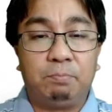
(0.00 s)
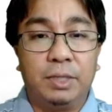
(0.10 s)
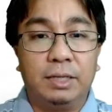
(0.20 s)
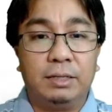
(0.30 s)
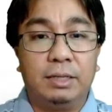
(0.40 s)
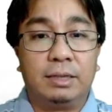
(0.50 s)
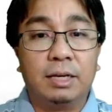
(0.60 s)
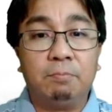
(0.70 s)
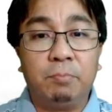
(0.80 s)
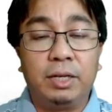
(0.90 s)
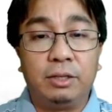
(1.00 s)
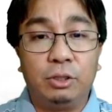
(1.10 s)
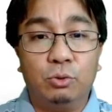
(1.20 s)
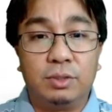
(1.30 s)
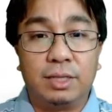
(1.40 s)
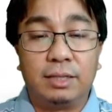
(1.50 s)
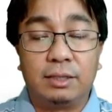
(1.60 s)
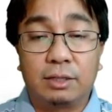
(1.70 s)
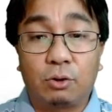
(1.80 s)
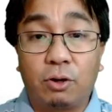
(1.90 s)
be determined using
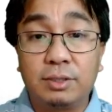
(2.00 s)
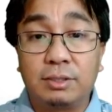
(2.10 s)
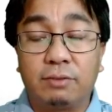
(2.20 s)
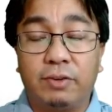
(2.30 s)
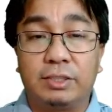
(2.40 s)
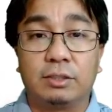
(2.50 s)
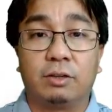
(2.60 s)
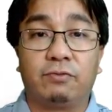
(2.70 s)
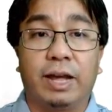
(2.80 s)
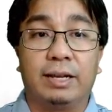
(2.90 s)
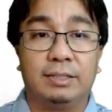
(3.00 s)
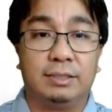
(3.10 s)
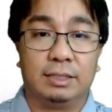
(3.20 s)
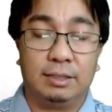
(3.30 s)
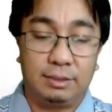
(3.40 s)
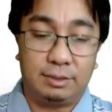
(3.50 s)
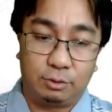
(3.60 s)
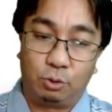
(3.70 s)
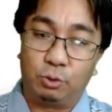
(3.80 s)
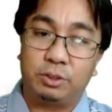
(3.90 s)
the conservation of energy. This
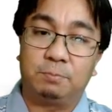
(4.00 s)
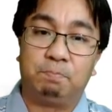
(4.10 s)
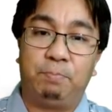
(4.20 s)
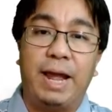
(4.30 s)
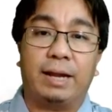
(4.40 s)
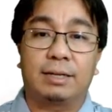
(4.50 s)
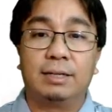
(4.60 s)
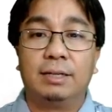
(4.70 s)
goes back